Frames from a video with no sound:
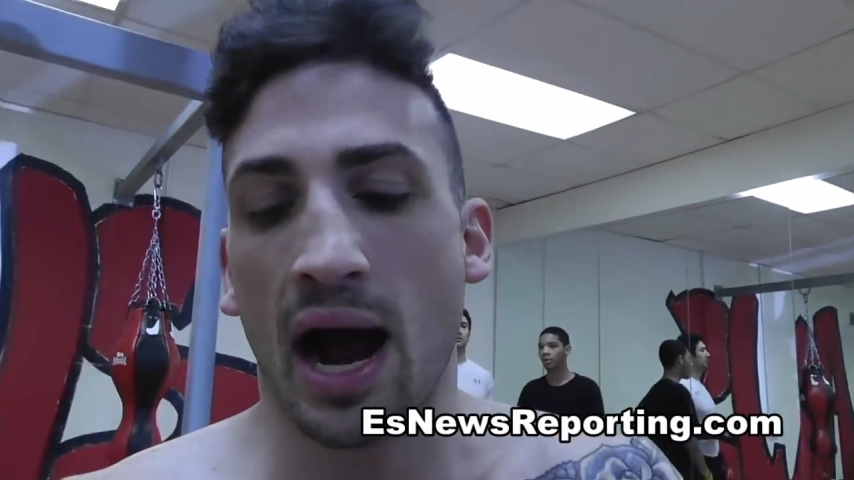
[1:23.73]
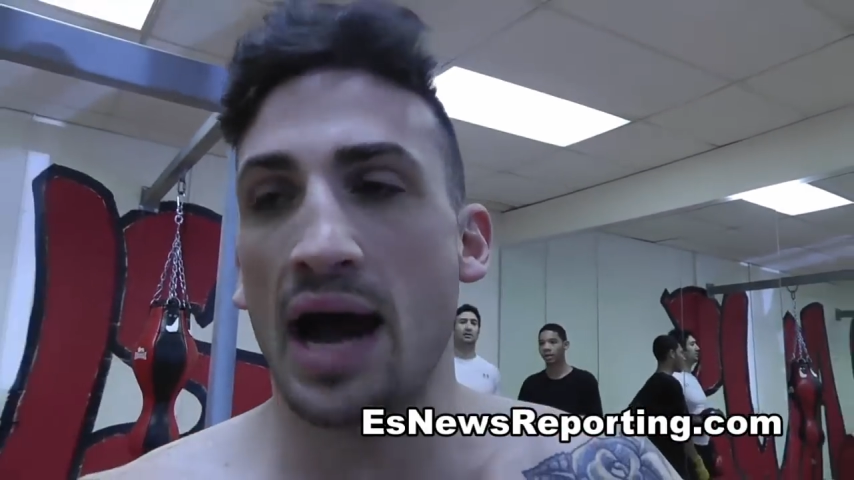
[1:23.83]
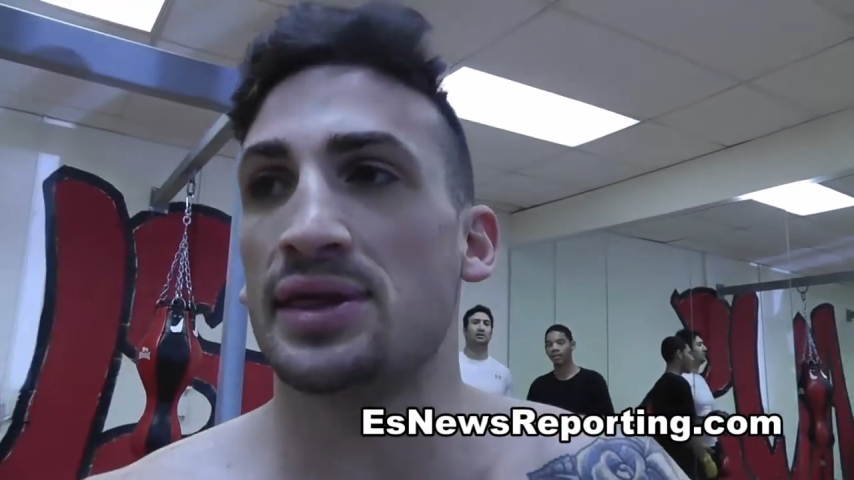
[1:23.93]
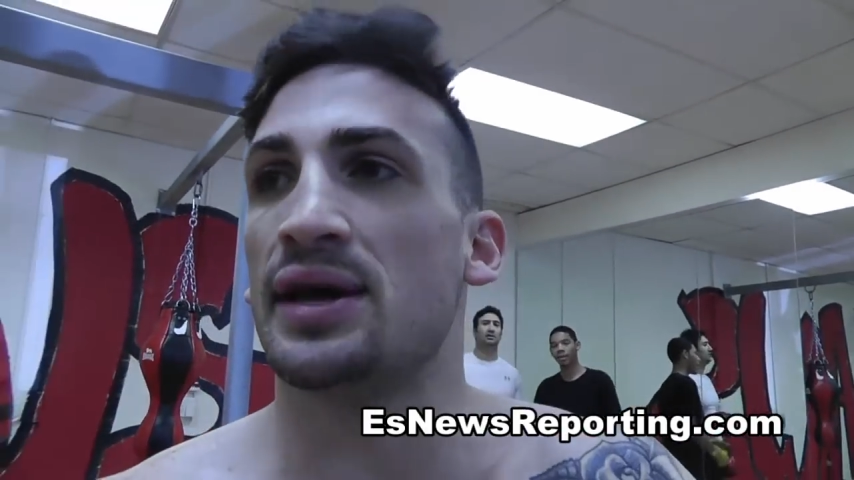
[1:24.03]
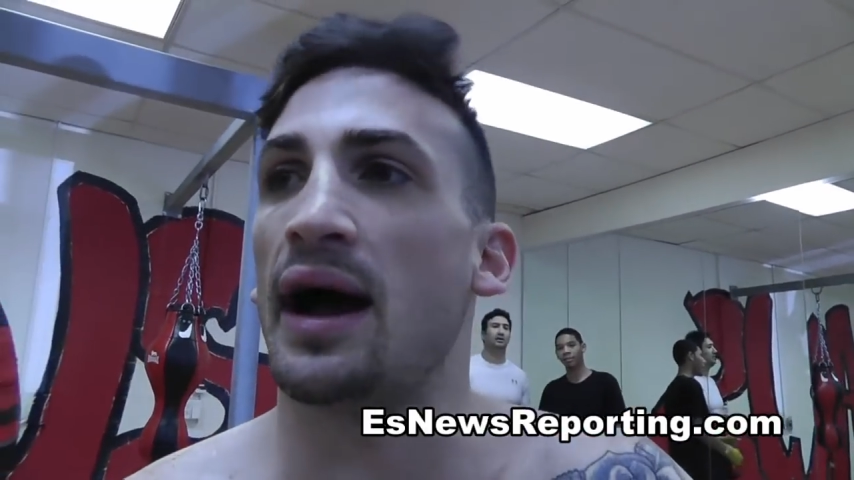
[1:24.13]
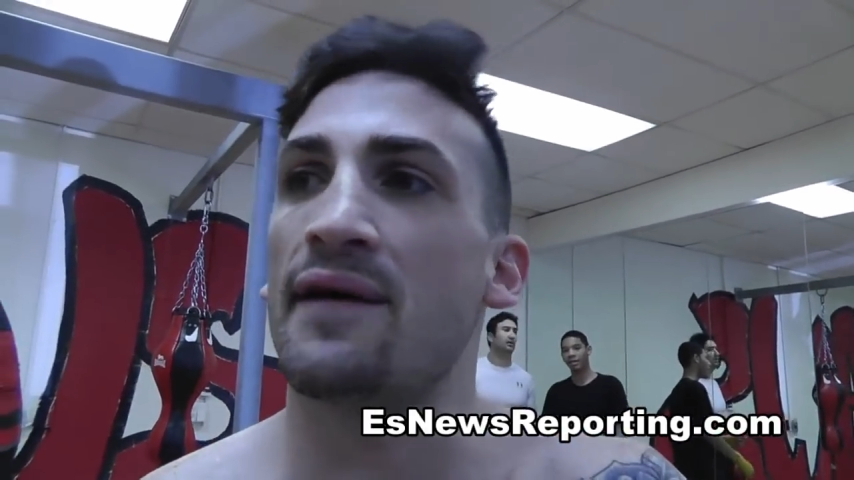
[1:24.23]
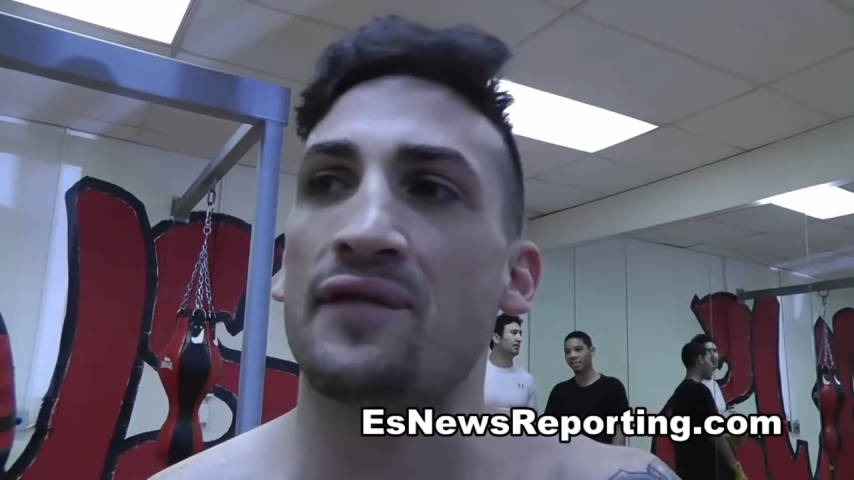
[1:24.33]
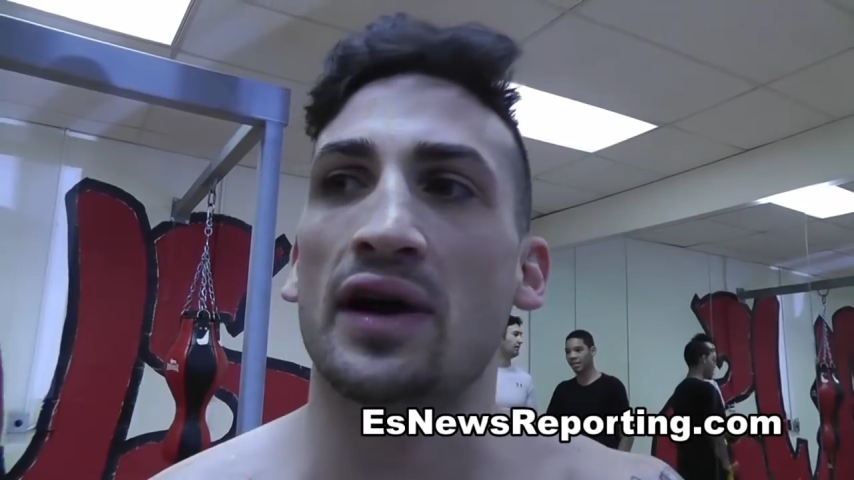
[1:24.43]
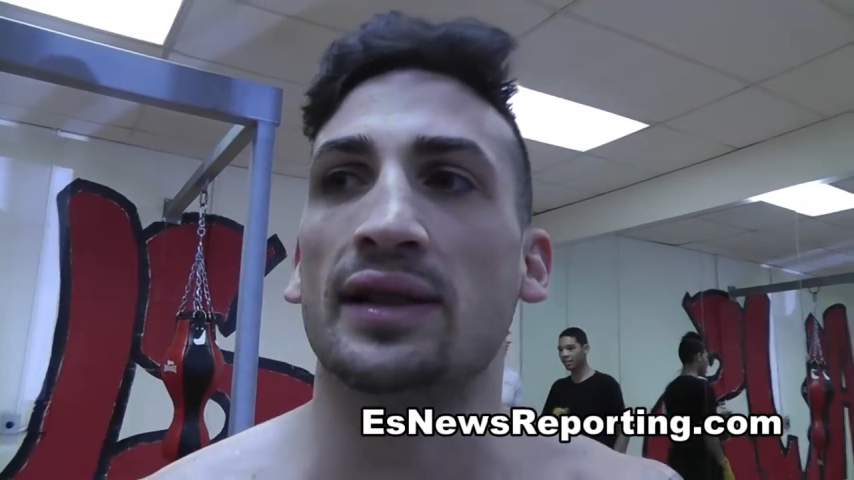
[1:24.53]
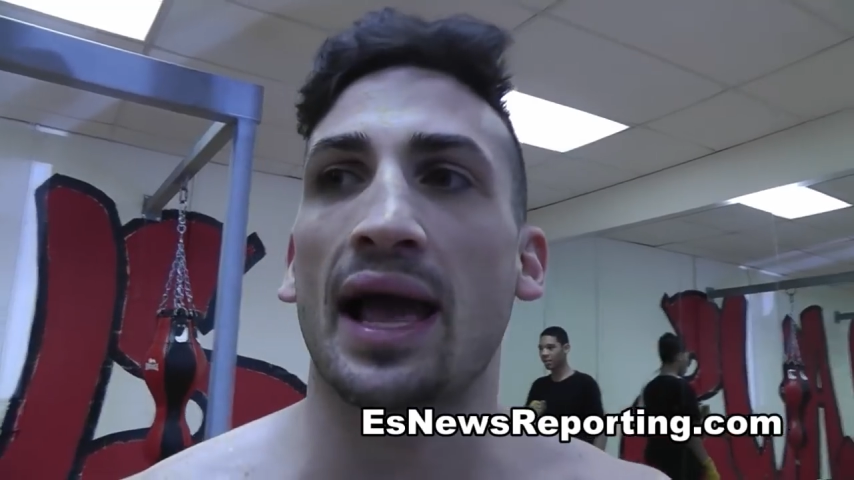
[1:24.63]
I I
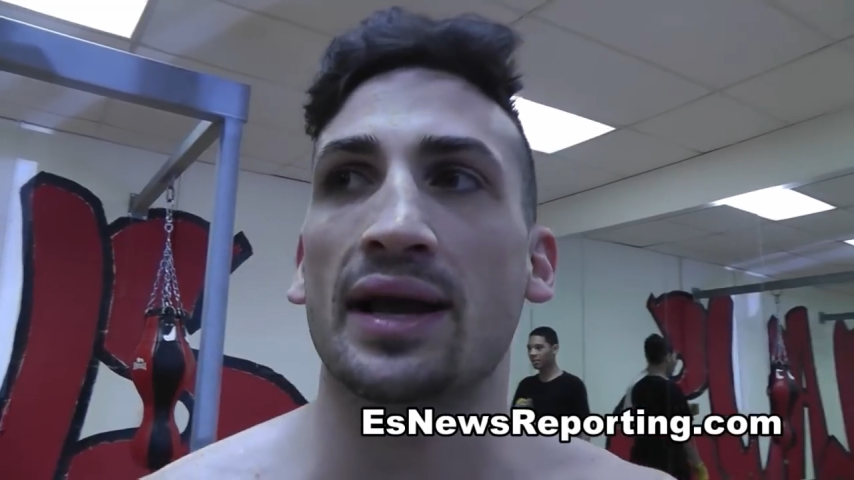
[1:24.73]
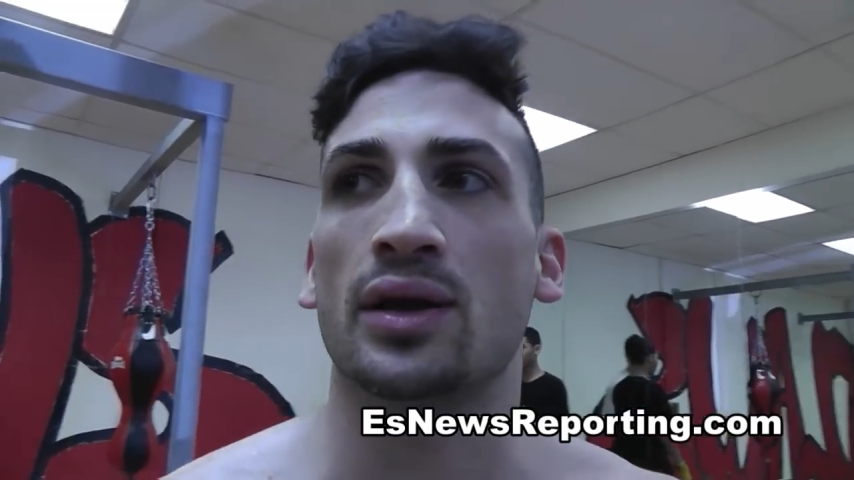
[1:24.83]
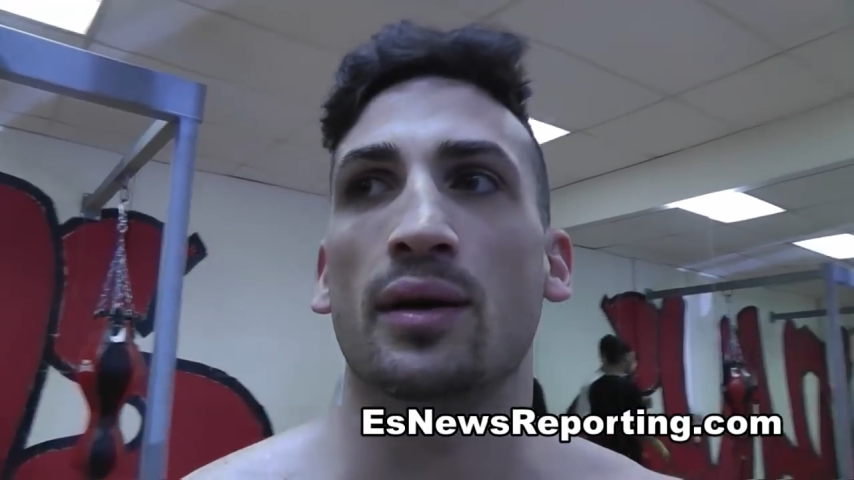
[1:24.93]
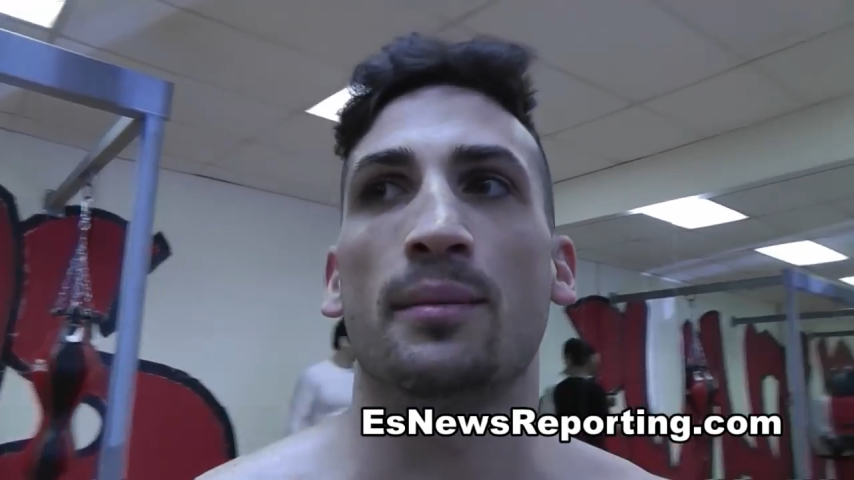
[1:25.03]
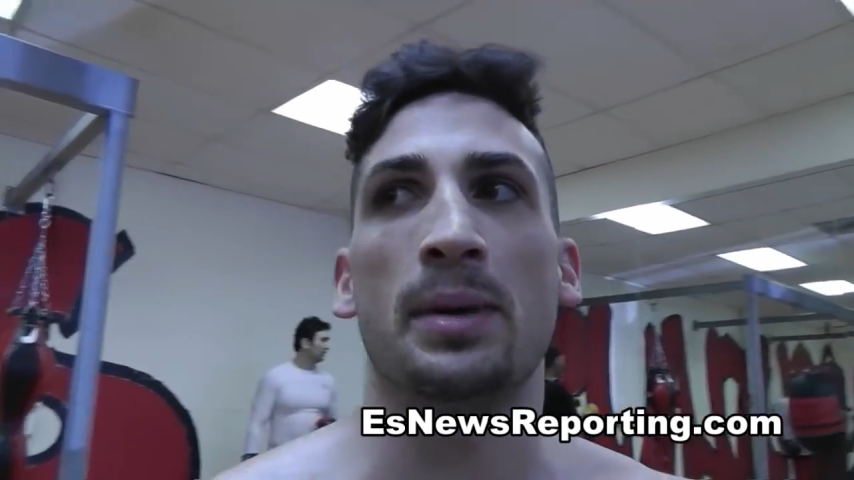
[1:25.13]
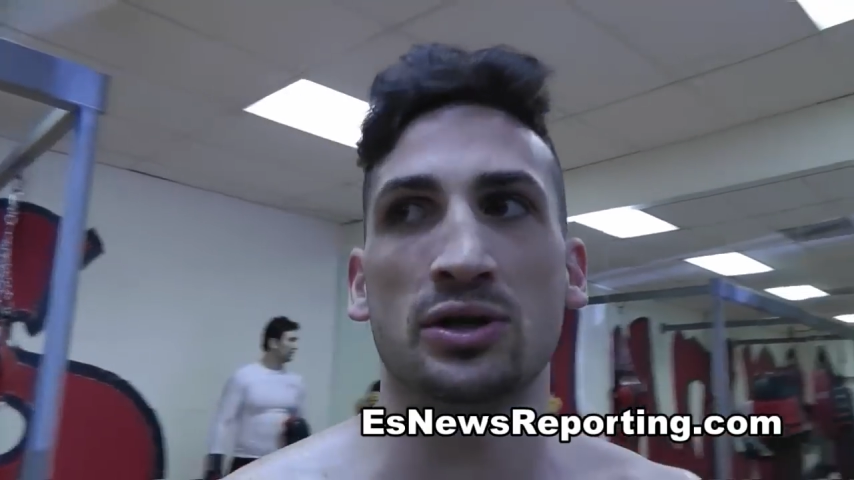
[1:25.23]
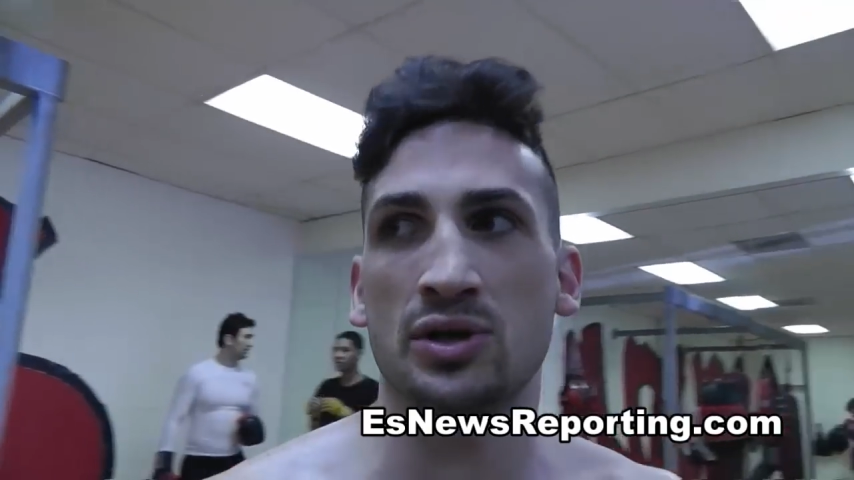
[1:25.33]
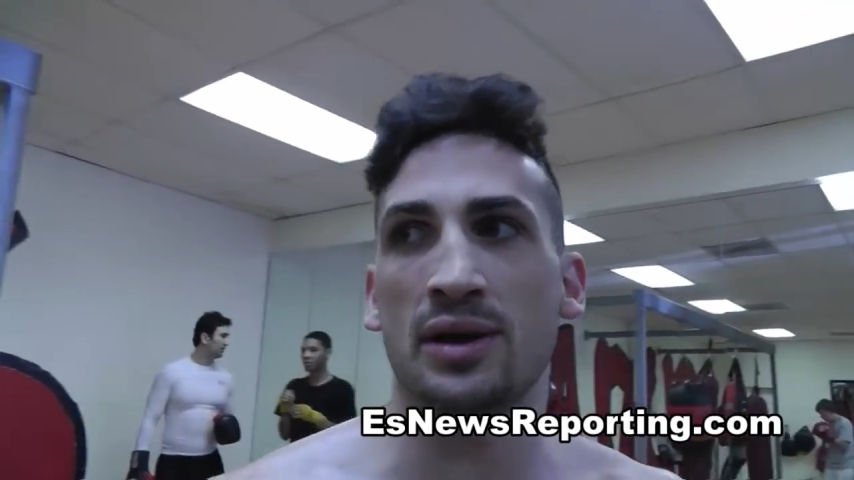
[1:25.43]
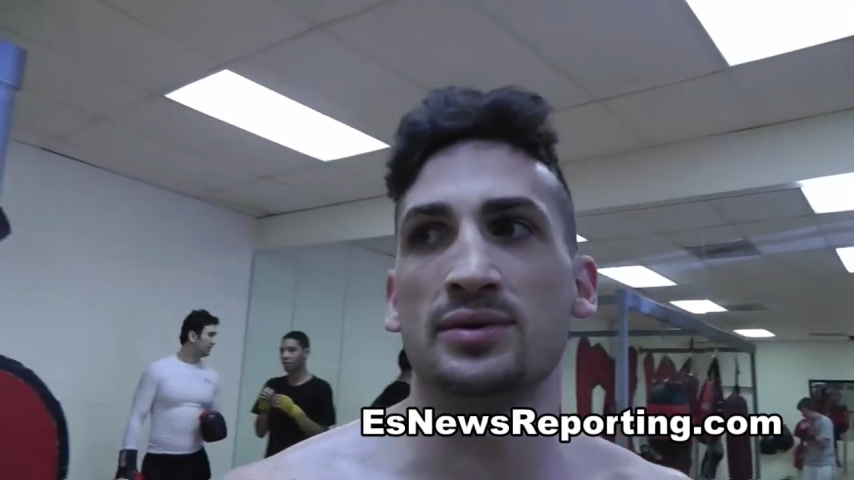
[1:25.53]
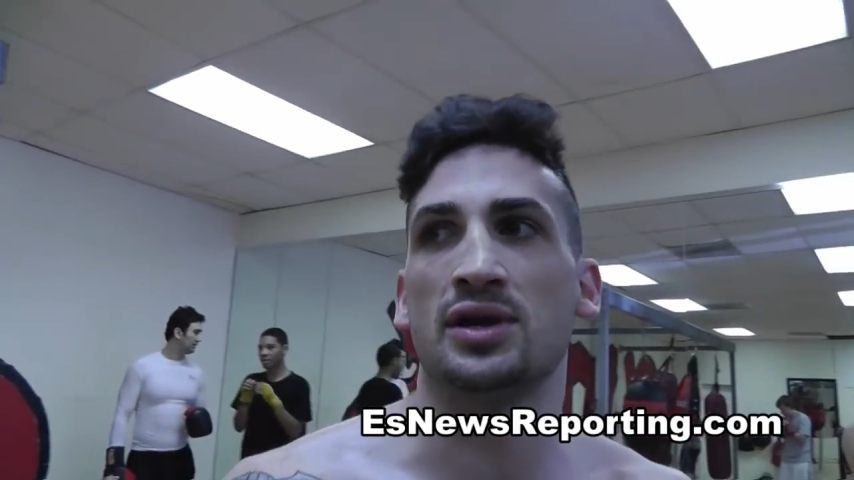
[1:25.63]
felt like Beltran